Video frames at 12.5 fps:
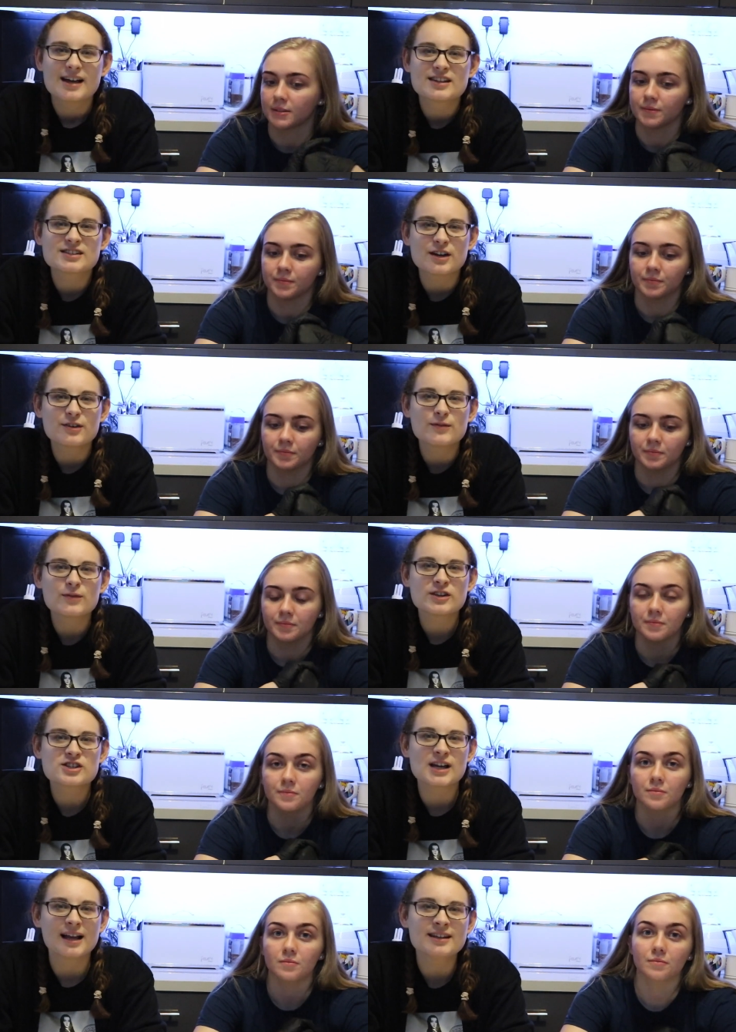Speaker 1: So
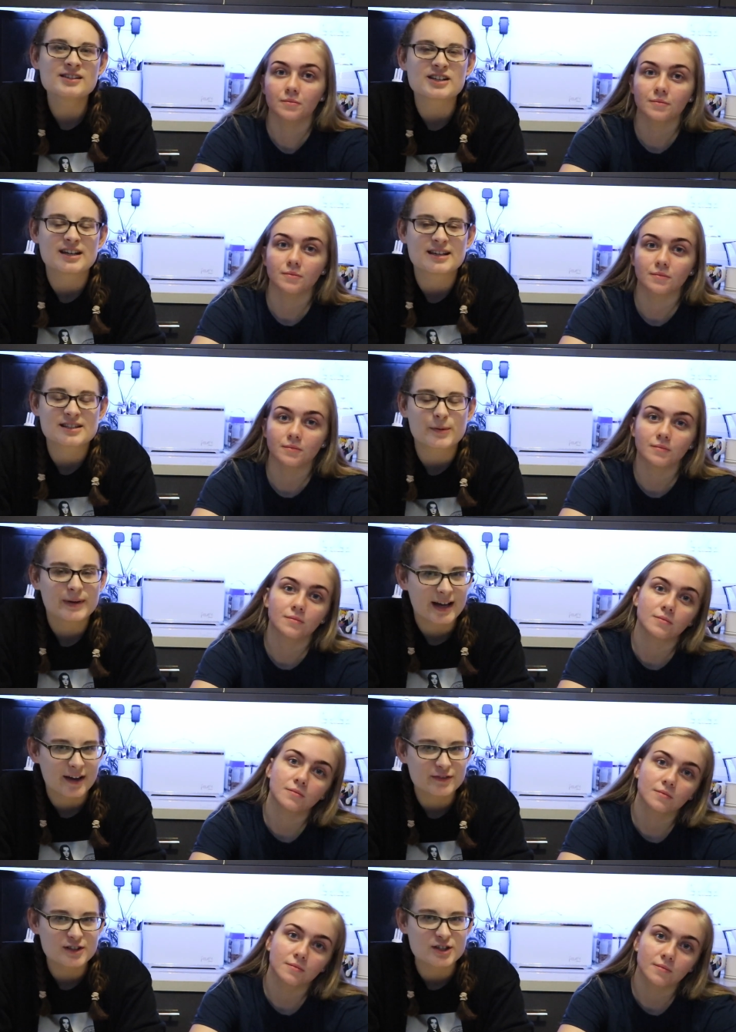the challenge is that we
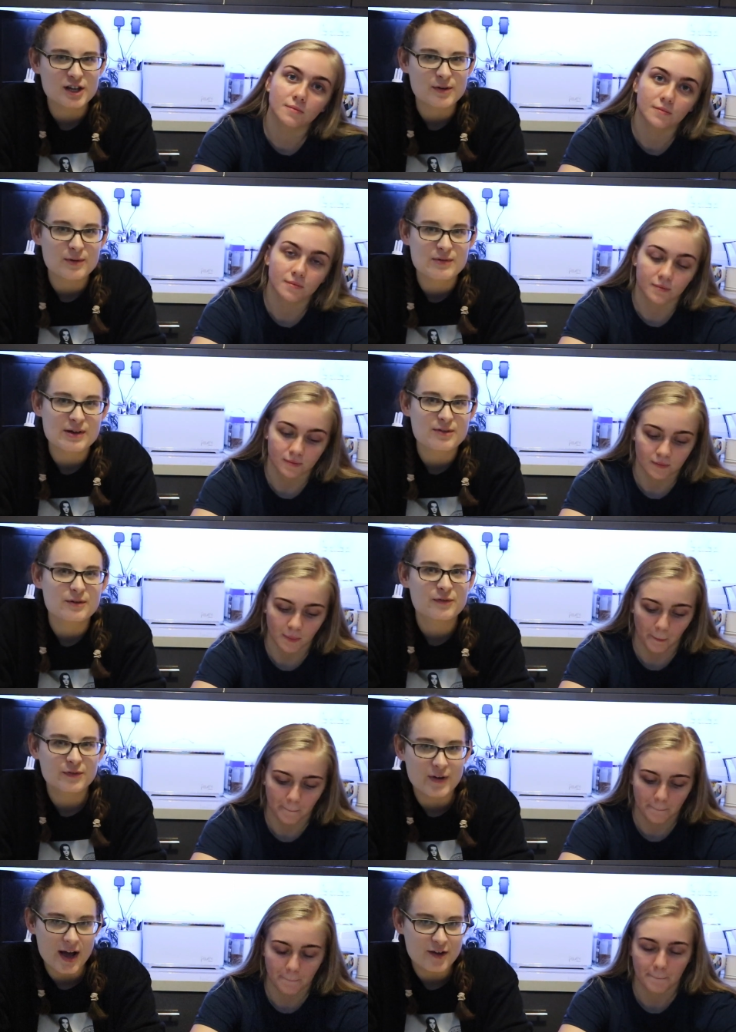have to do it within
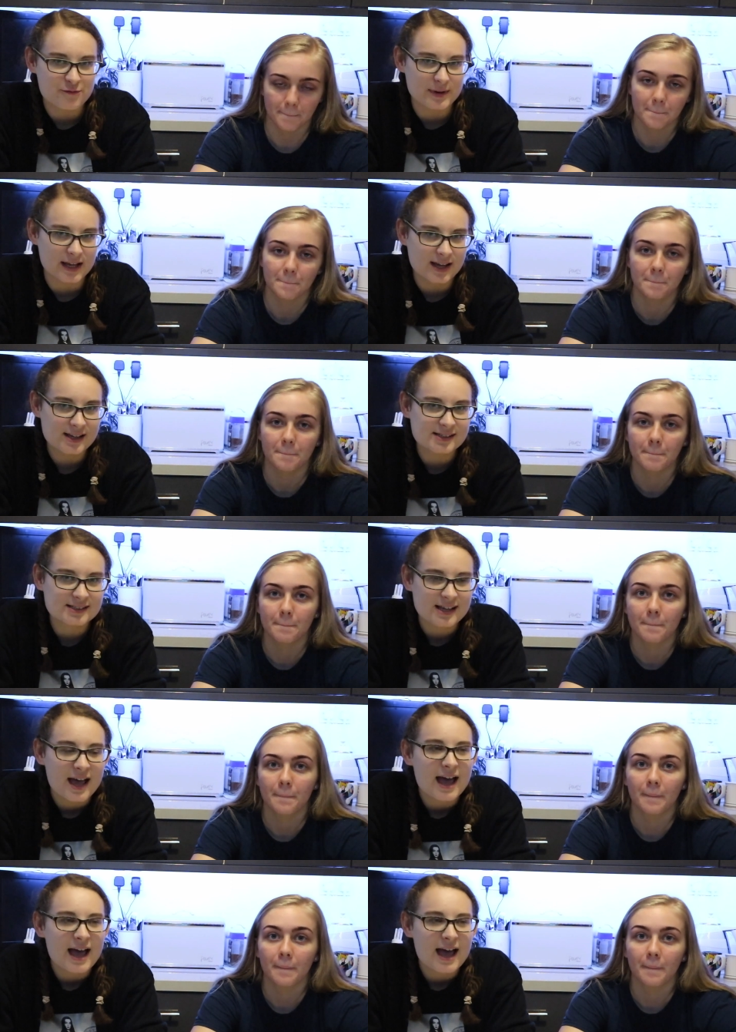five minutes